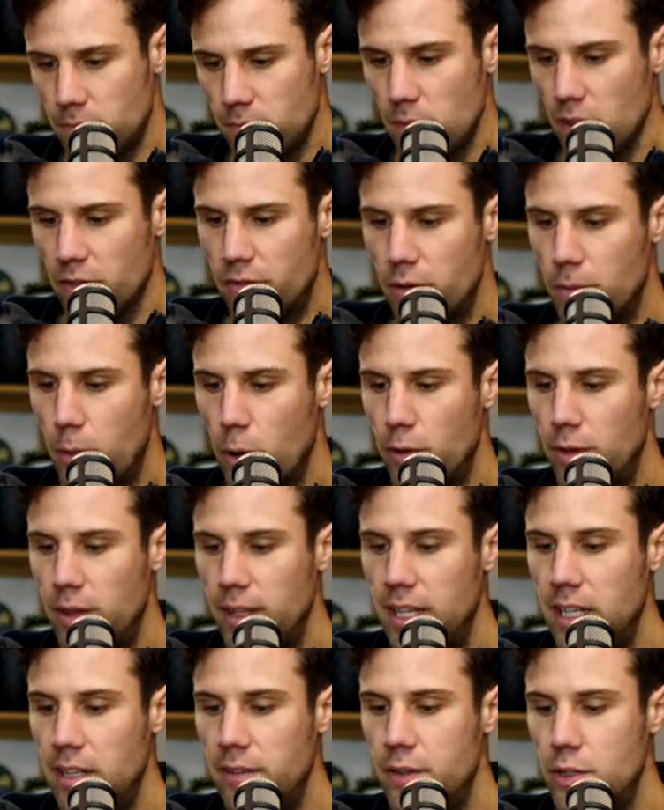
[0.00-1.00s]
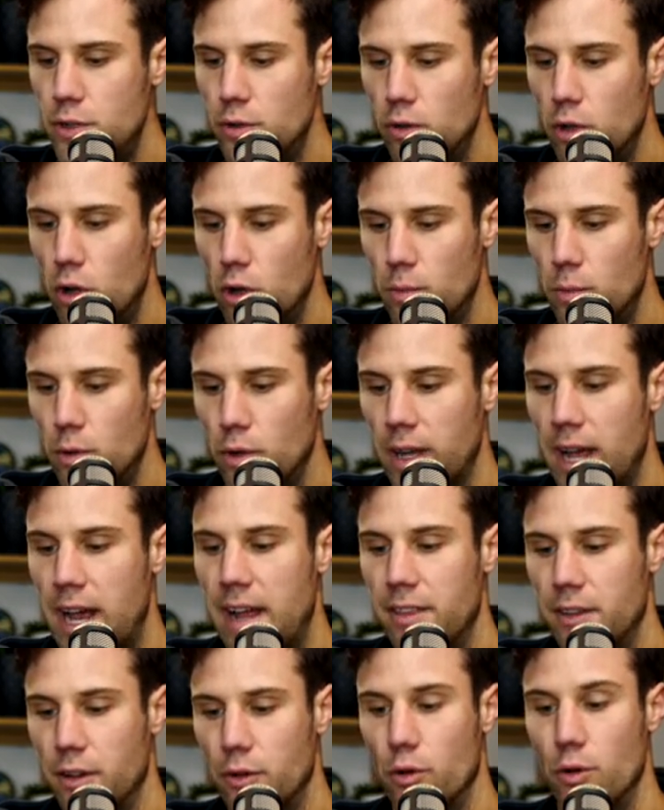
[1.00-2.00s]
for both the individual logbook
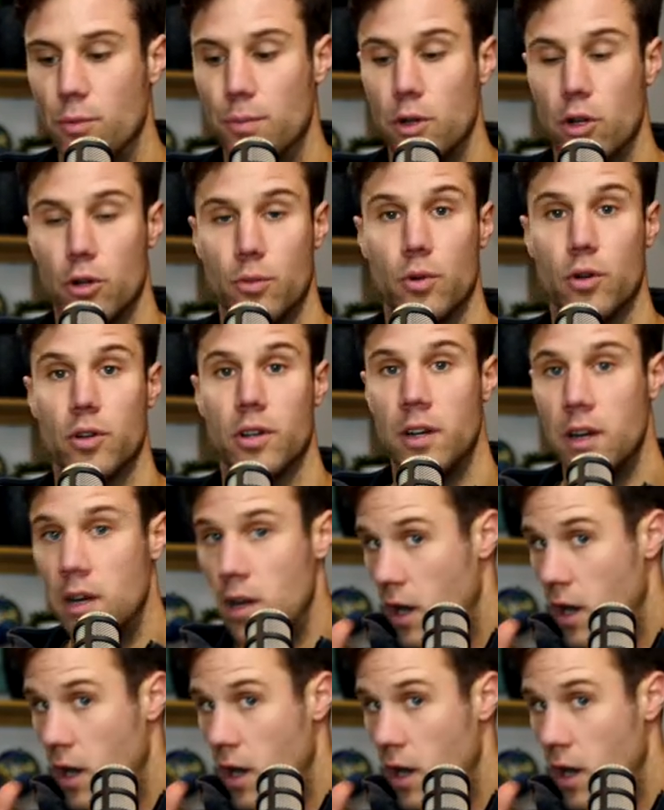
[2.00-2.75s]
and the group logbook.